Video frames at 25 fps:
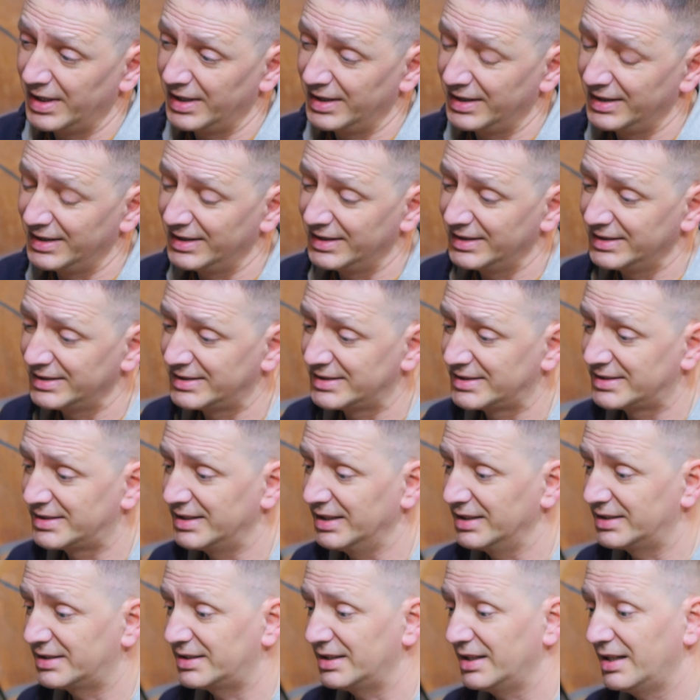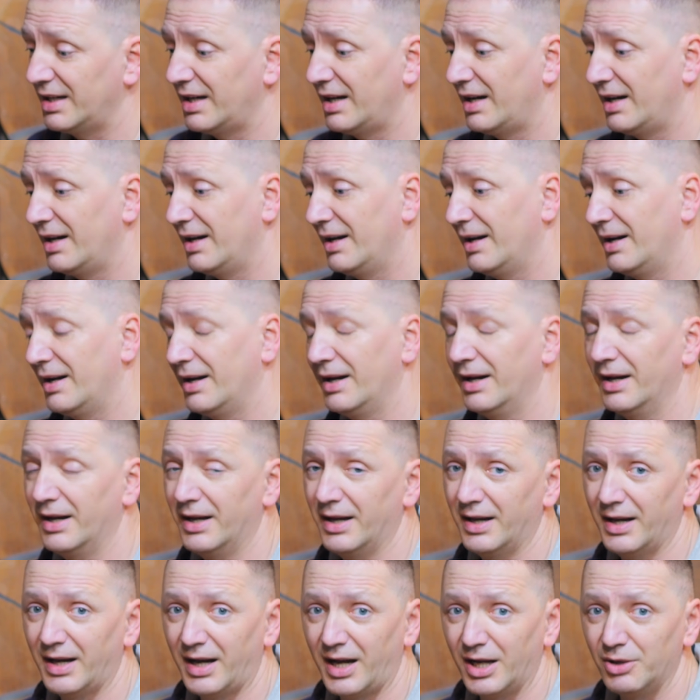is that
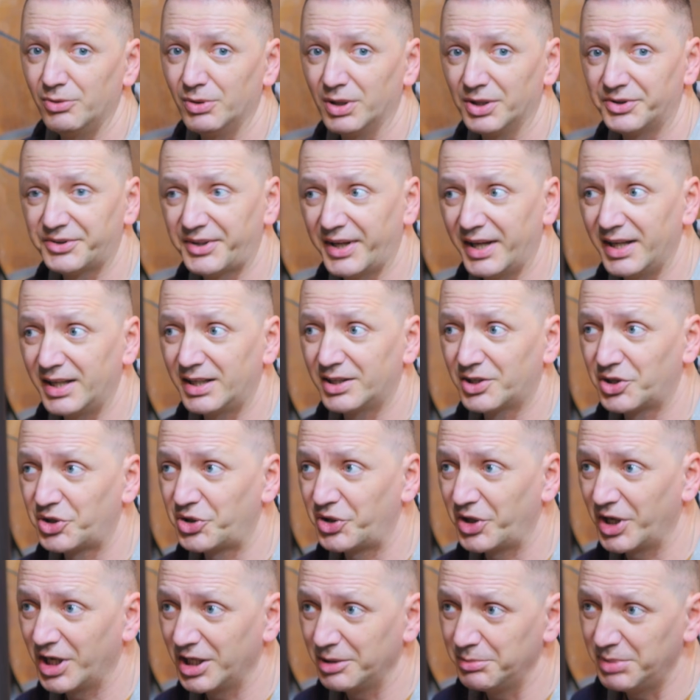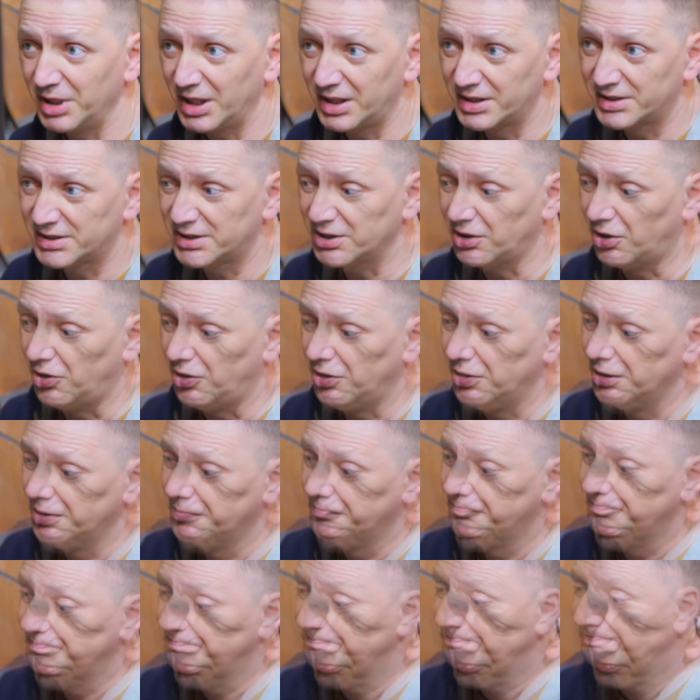I will take really big saw,
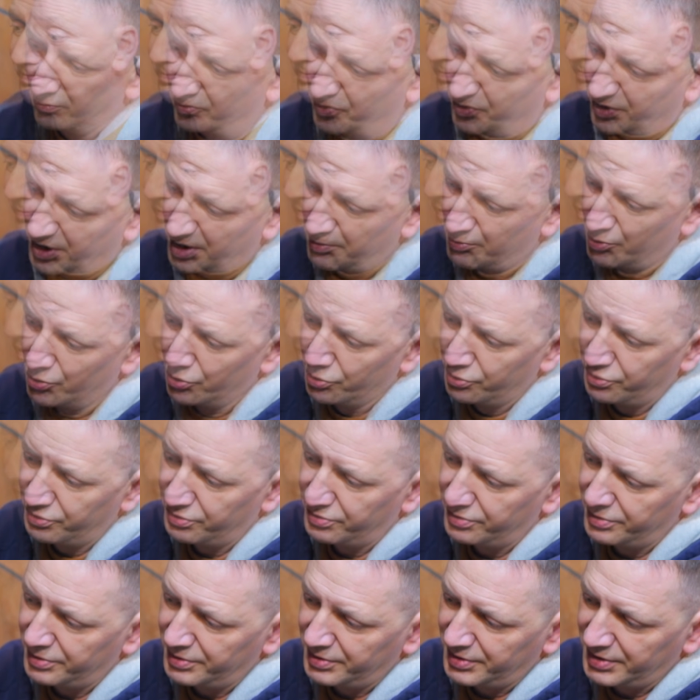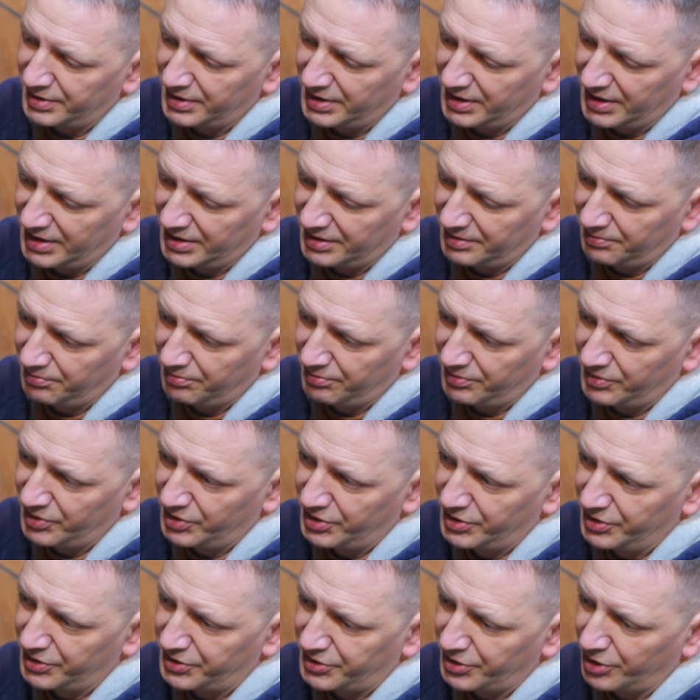remove the
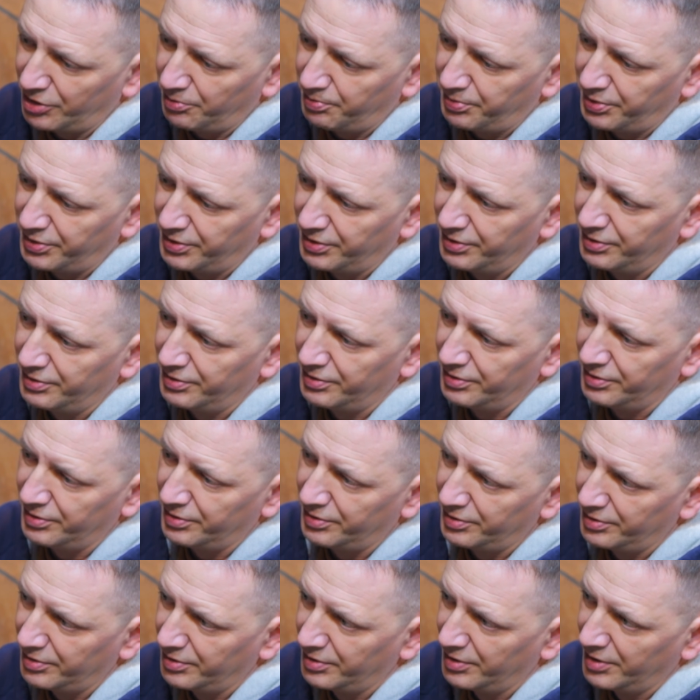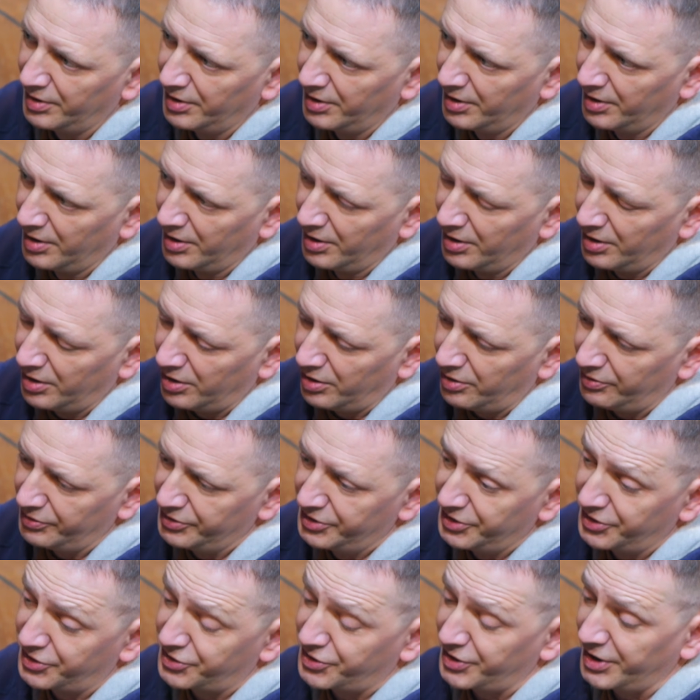top of
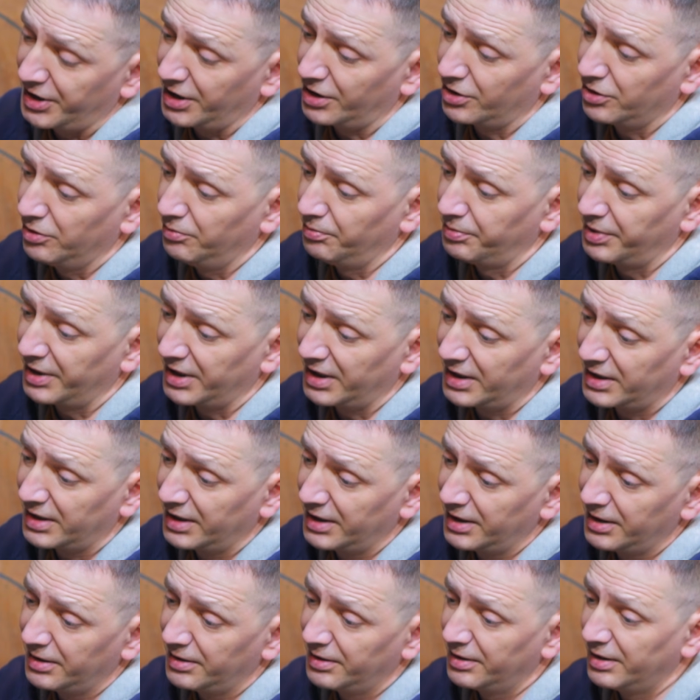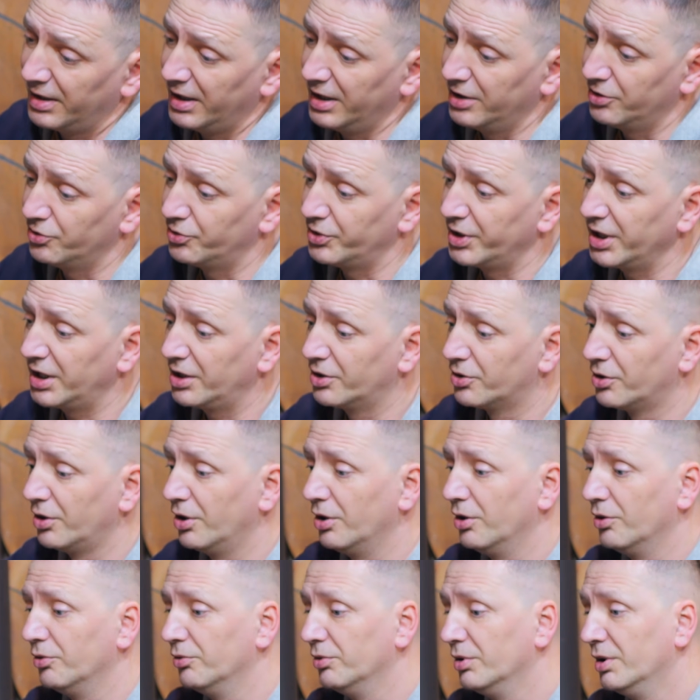the tree completely and
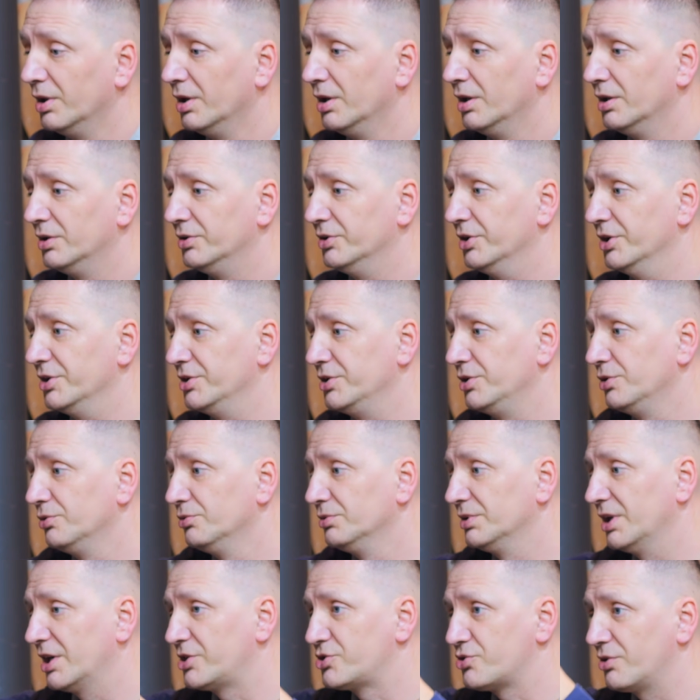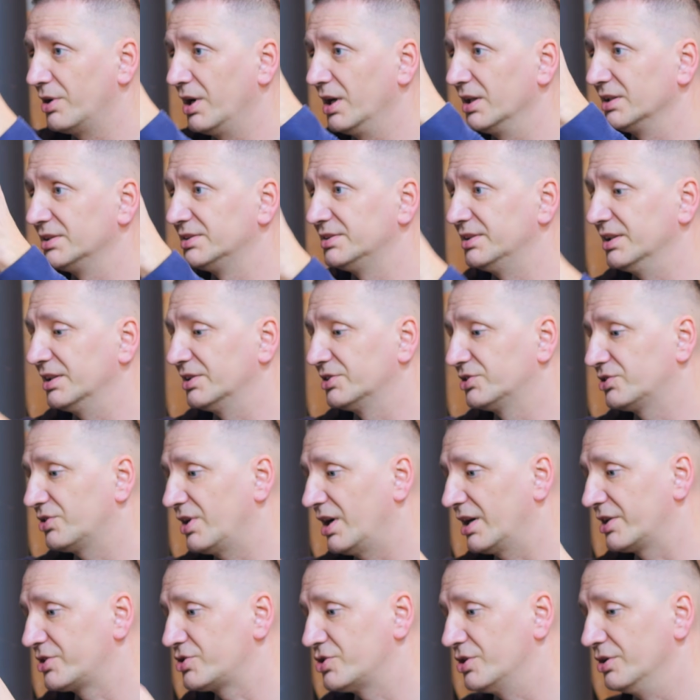regrow the new naturalistic
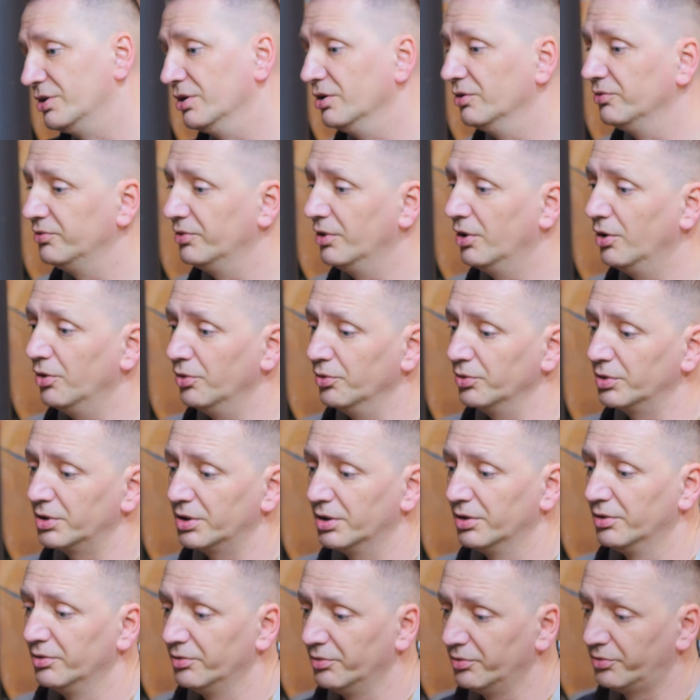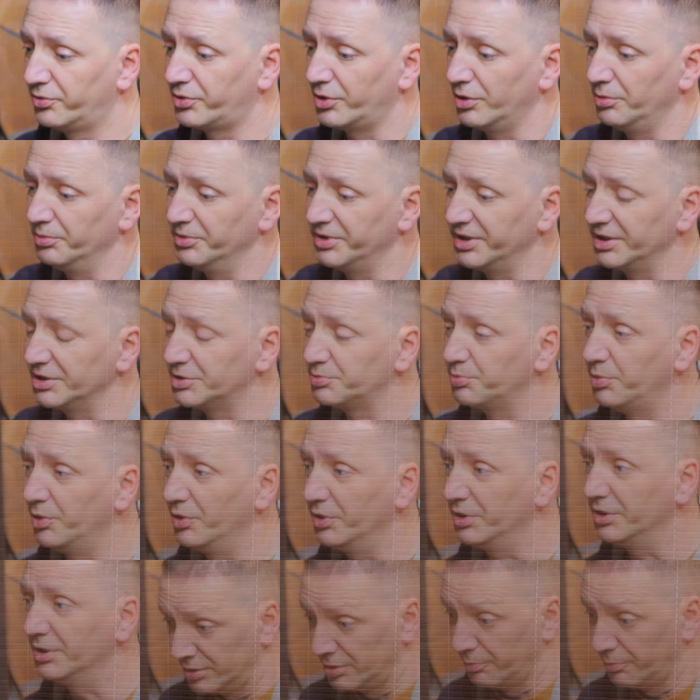structure of oak from this point.